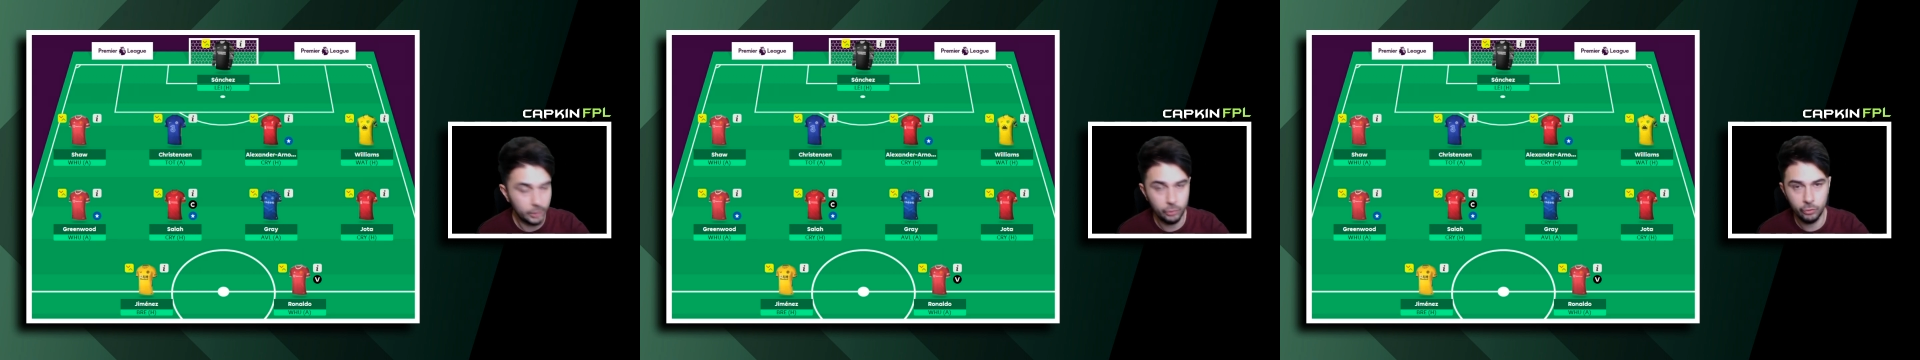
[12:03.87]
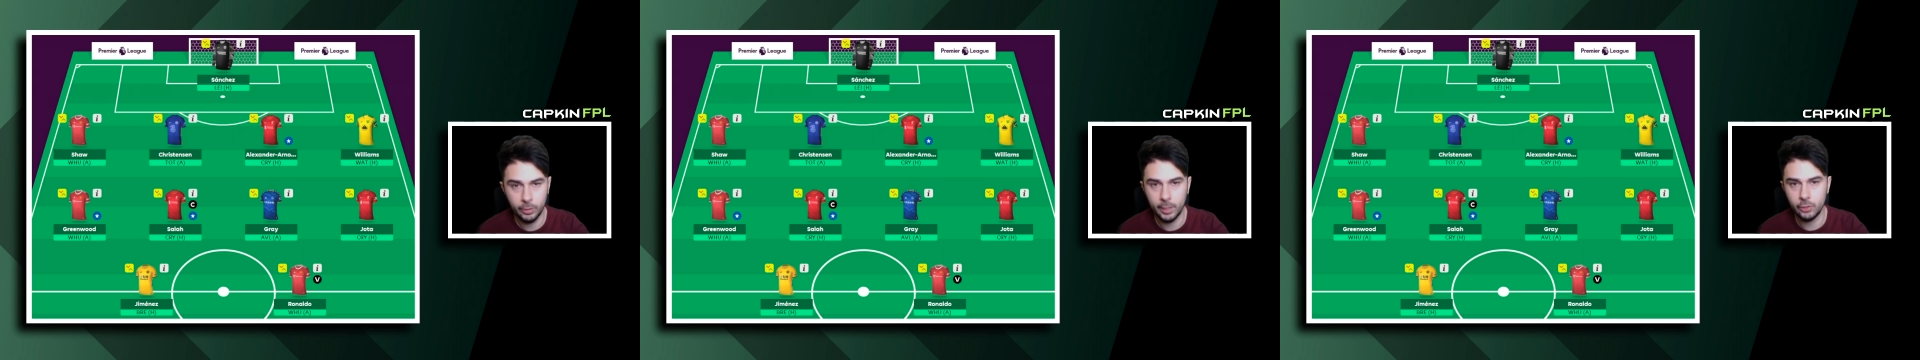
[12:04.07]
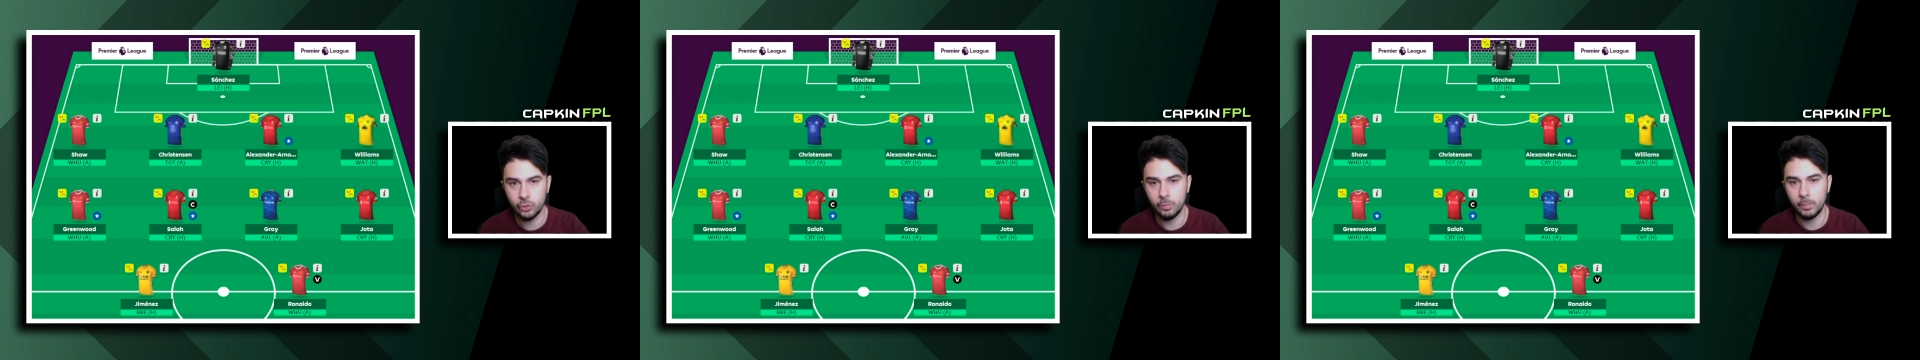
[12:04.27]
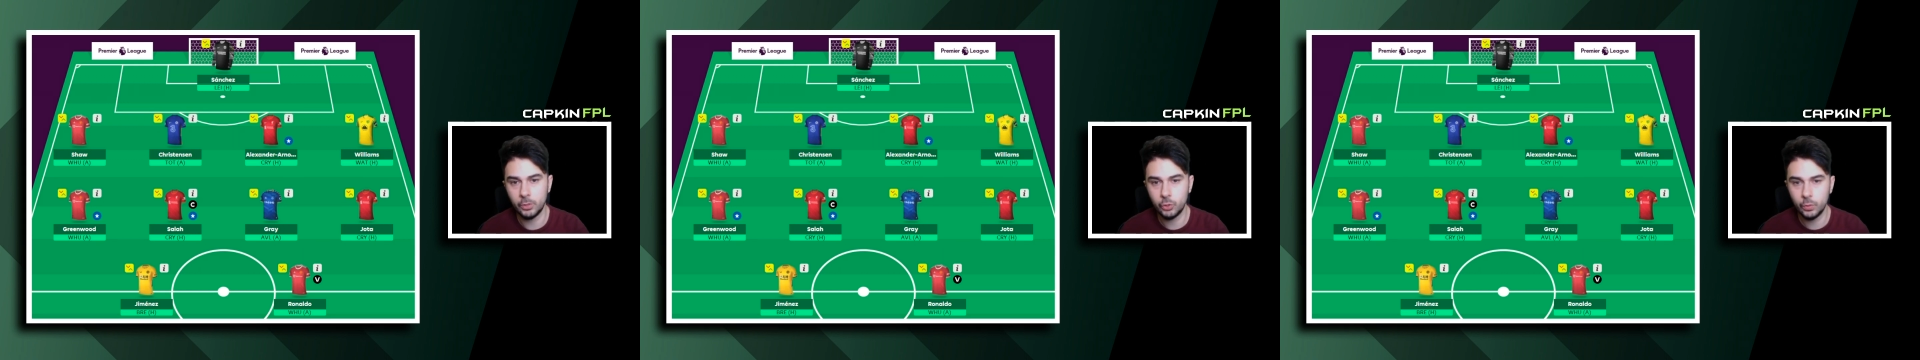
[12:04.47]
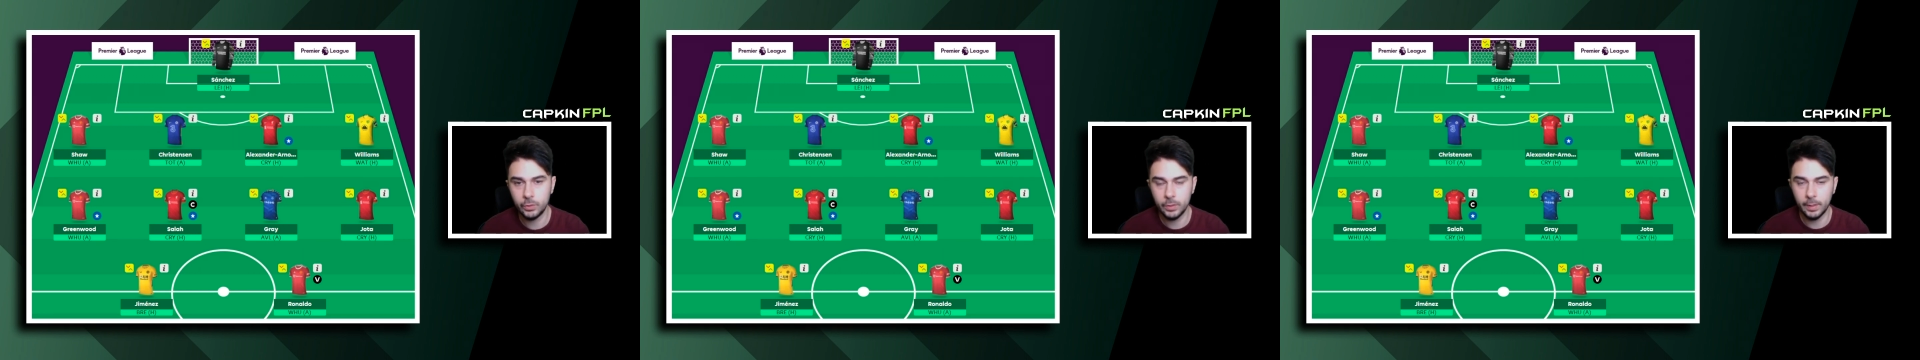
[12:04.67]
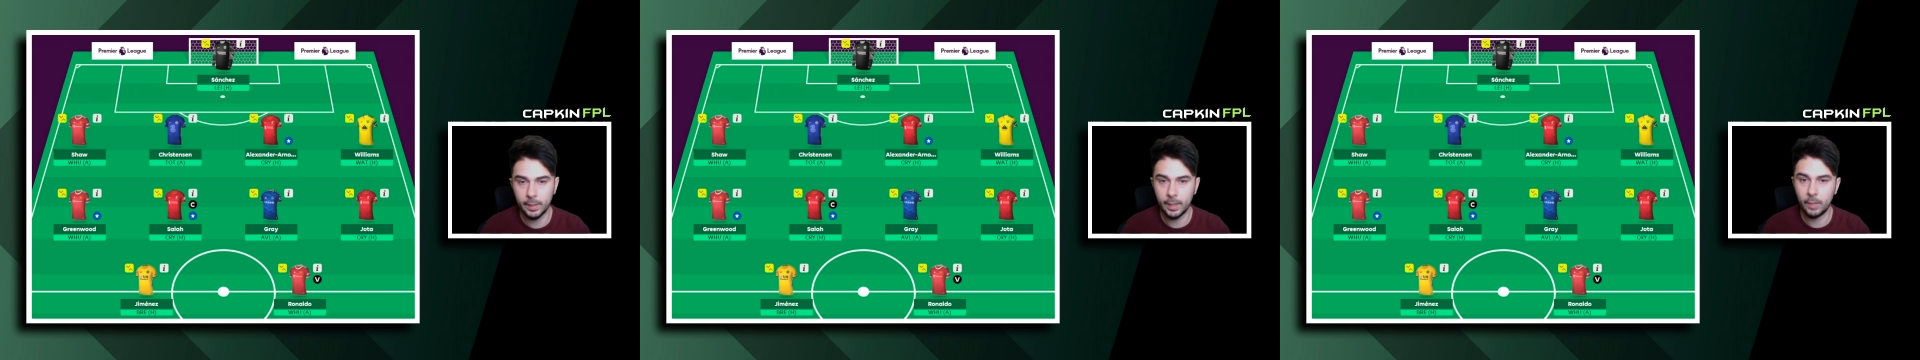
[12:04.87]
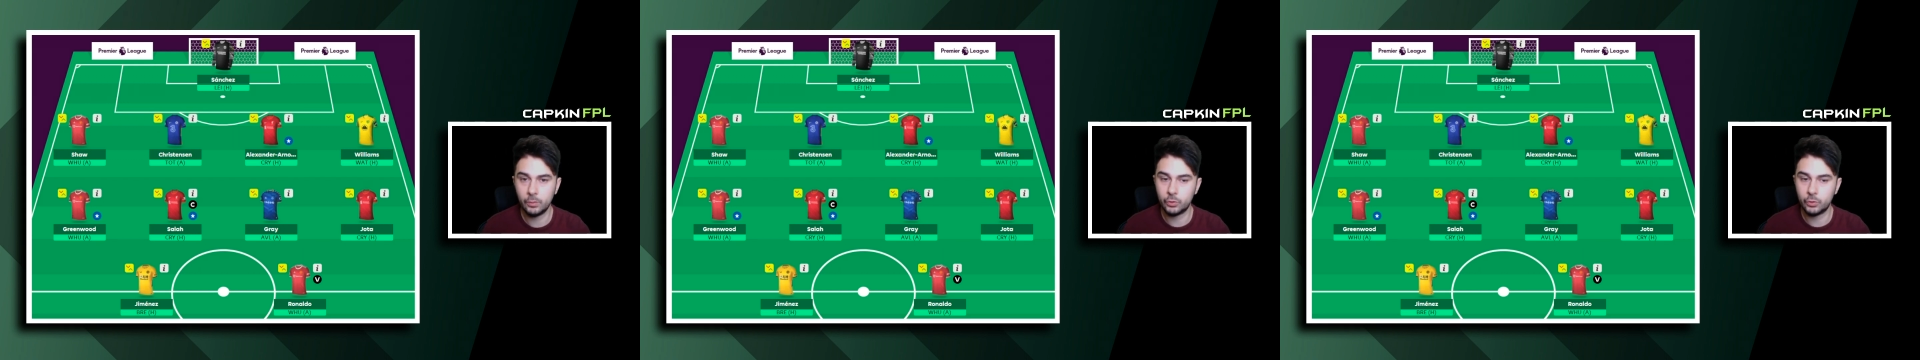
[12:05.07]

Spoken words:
you guys on my Twitter account,